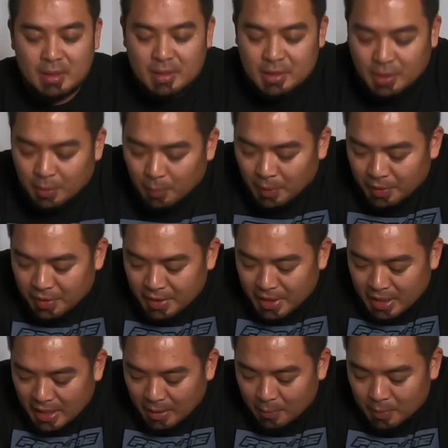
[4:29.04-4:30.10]
So one thing
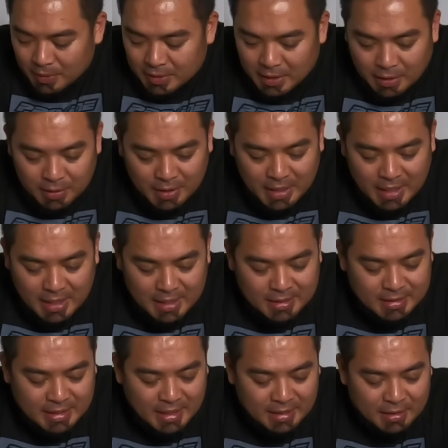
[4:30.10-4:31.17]
I will tell you
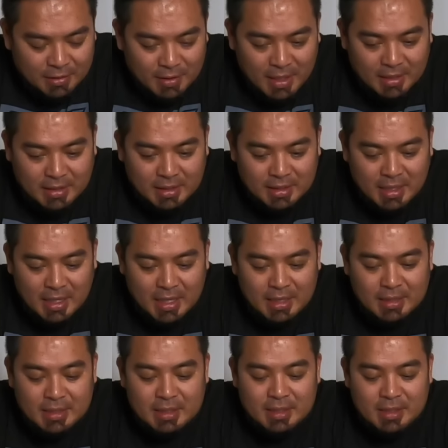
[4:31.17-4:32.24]
guys that the Traxxas guys